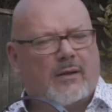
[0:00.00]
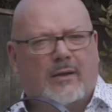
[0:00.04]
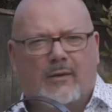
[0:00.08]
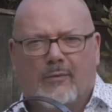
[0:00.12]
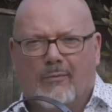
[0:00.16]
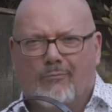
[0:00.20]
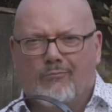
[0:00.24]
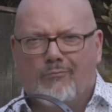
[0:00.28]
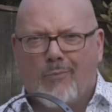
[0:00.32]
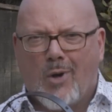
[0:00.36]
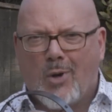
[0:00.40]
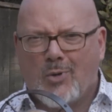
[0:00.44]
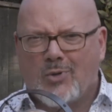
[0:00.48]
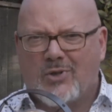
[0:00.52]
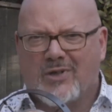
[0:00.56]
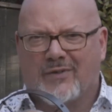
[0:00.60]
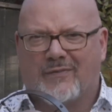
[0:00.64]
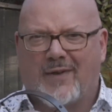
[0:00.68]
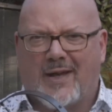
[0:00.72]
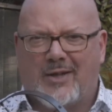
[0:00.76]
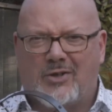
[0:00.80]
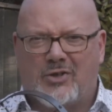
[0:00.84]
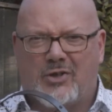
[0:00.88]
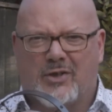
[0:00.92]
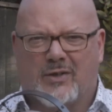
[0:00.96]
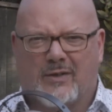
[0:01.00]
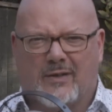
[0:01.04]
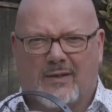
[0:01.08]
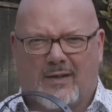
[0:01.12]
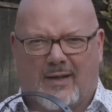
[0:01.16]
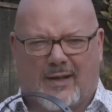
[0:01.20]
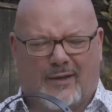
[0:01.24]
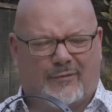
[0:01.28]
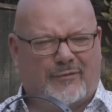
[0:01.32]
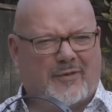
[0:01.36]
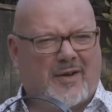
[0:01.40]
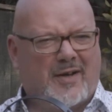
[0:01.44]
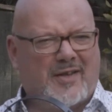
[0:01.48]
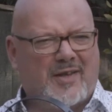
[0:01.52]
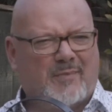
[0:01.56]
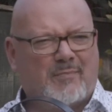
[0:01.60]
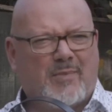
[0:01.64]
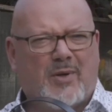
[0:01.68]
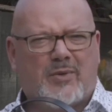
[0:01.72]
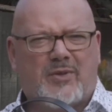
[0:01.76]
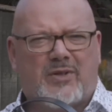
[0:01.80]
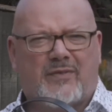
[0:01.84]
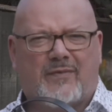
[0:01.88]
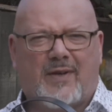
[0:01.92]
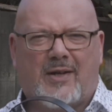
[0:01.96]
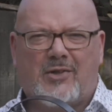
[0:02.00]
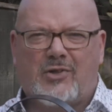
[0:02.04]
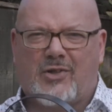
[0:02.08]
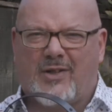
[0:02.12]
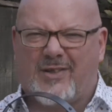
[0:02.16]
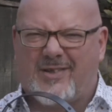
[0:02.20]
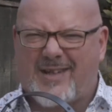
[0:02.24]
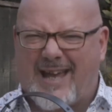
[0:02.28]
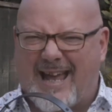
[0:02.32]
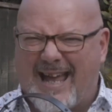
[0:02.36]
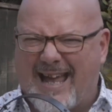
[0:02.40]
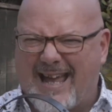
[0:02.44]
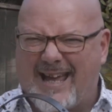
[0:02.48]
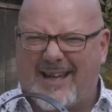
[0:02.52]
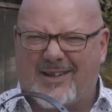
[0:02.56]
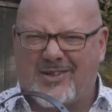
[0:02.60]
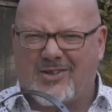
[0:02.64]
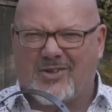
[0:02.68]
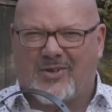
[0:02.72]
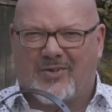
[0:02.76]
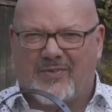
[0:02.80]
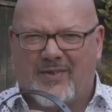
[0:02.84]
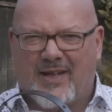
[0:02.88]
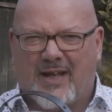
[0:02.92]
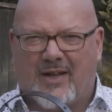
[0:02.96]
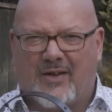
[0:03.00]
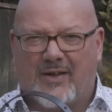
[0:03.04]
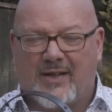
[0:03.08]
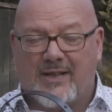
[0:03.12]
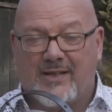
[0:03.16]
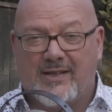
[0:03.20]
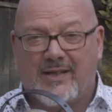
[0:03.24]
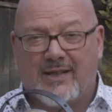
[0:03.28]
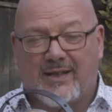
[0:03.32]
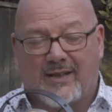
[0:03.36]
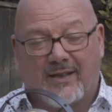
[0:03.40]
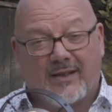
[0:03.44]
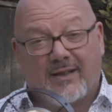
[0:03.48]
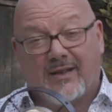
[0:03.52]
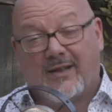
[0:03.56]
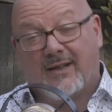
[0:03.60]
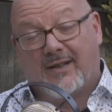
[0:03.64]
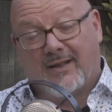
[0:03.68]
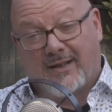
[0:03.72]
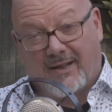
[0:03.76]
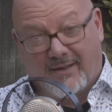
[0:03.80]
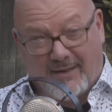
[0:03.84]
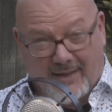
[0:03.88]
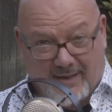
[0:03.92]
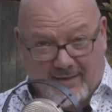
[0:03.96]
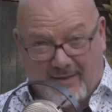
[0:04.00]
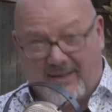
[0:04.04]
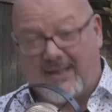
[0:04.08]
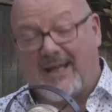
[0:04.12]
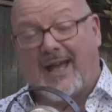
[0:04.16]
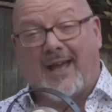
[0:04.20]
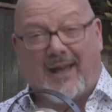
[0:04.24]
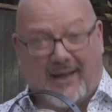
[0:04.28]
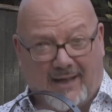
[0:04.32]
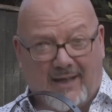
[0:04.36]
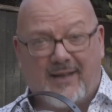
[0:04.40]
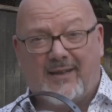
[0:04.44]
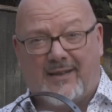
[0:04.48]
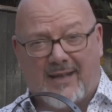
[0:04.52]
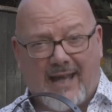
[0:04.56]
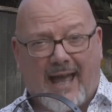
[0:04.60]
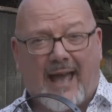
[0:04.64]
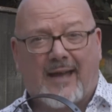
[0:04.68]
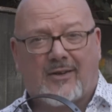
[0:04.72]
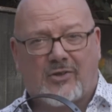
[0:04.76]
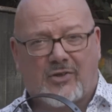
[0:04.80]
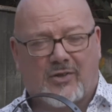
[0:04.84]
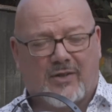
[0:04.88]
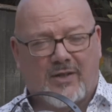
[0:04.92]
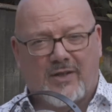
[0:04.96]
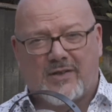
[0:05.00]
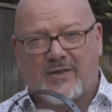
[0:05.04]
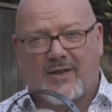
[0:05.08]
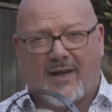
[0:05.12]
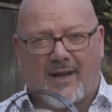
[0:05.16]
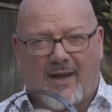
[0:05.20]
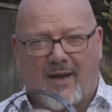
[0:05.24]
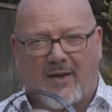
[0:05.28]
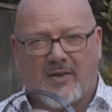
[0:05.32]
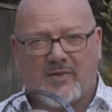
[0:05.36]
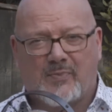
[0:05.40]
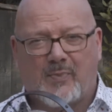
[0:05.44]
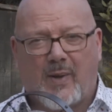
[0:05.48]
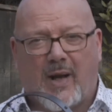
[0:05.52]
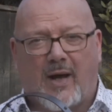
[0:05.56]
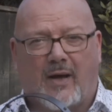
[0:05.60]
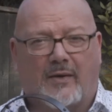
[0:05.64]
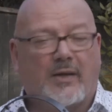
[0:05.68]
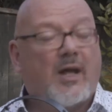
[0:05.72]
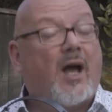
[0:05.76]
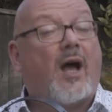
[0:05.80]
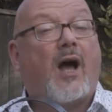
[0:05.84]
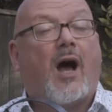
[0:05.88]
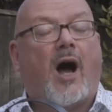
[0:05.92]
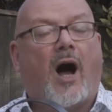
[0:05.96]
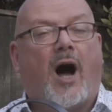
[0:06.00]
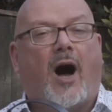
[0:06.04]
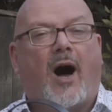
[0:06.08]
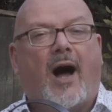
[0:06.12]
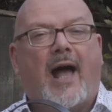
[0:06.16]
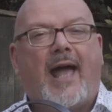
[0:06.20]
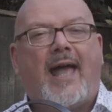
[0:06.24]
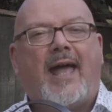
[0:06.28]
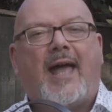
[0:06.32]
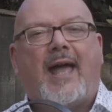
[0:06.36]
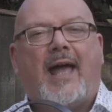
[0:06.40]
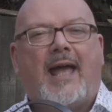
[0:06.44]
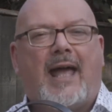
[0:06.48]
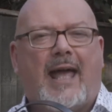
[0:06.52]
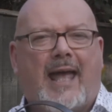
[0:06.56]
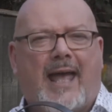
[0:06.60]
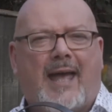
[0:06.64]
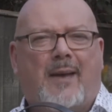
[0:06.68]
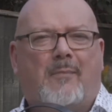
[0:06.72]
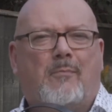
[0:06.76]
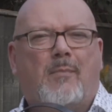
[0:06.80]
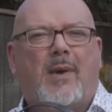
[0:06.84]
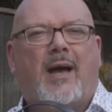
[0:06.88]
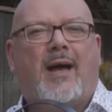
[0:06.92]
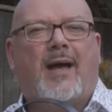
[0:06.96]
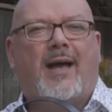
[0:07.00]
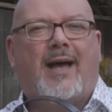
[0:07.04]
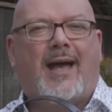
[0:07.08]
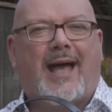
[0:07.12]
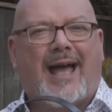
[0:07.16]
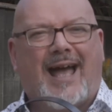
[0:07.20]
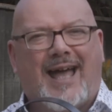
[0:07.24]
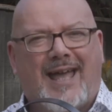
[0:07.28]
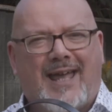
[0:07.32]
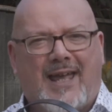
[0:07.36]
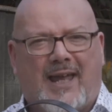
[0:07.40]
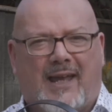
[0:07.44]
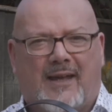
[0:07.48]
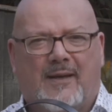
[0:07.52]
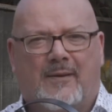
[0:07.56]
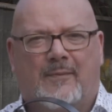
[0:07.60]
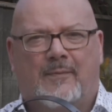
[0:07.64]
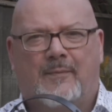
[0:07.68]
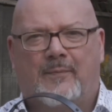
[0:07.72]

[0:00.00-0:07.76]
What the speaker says: Motivation. I find the motivation to act on that idea. And then the A, the action, is the last part. I-M-A.